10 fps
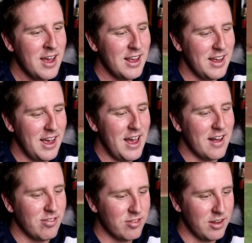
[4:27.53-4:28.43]

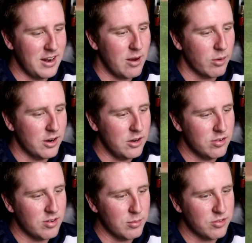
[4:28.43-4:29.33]
Yes, and now we're going to
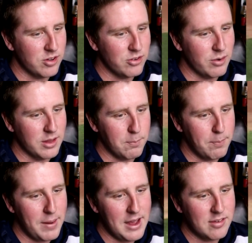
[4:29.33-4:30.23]
somersault around the
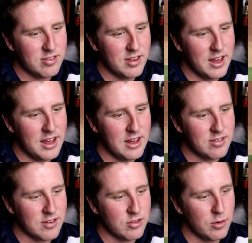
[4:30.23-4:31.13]

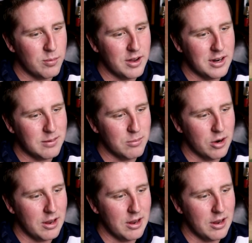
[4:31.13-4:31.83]
bases. That's home run number